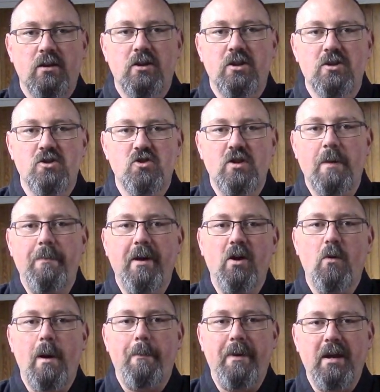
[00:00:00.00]
to
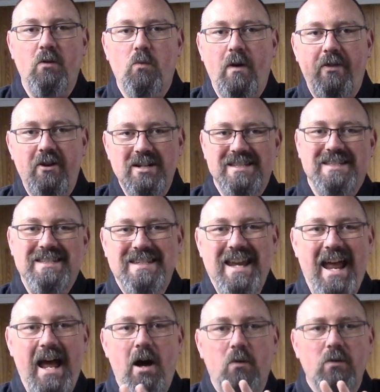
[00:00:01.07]
stripping weapon, whether it's
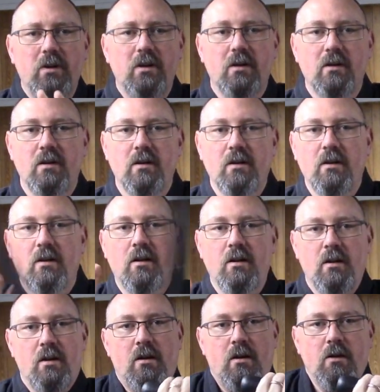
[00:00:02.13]
down,
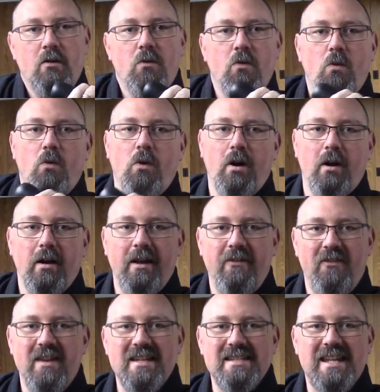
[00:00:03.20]
or
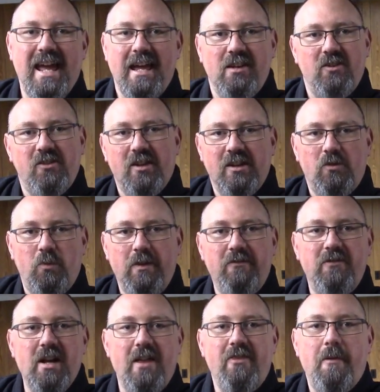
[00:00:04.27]
in this case, since
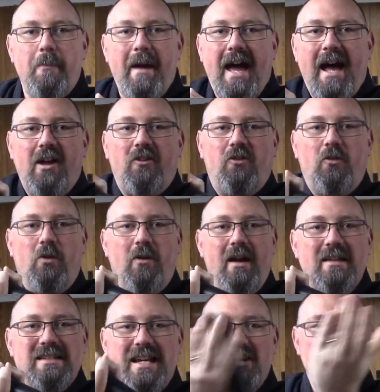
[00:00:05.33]
we've done the pass-through,
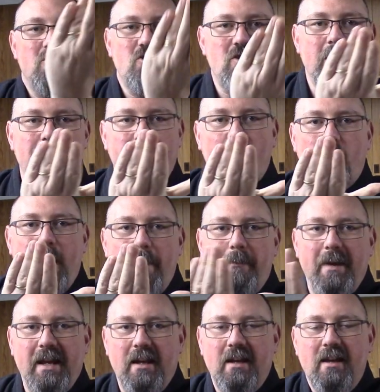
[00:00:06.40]
as I strip the
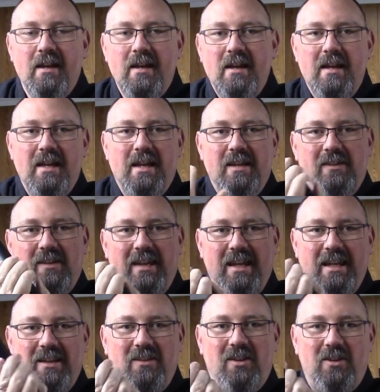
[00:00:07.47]
weapon, it's
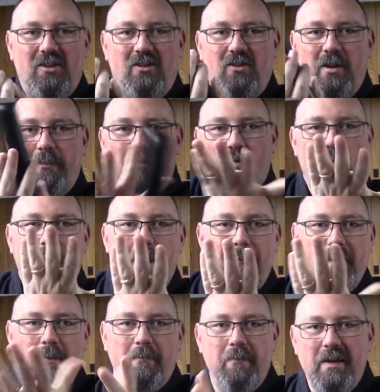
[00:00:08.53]
easy to strip the
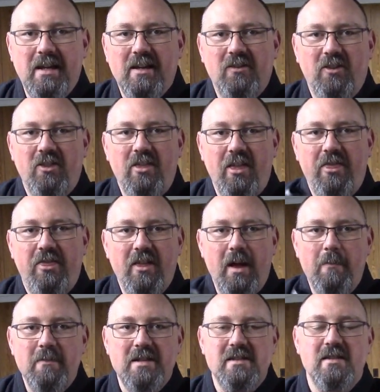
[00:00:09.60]
weapon because the
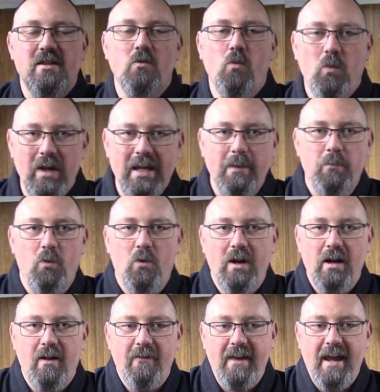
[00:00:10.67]
thumb is the weak
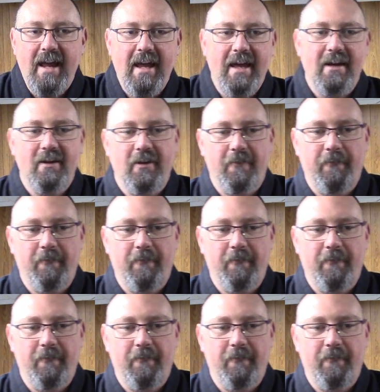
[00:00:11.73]
point on the hand.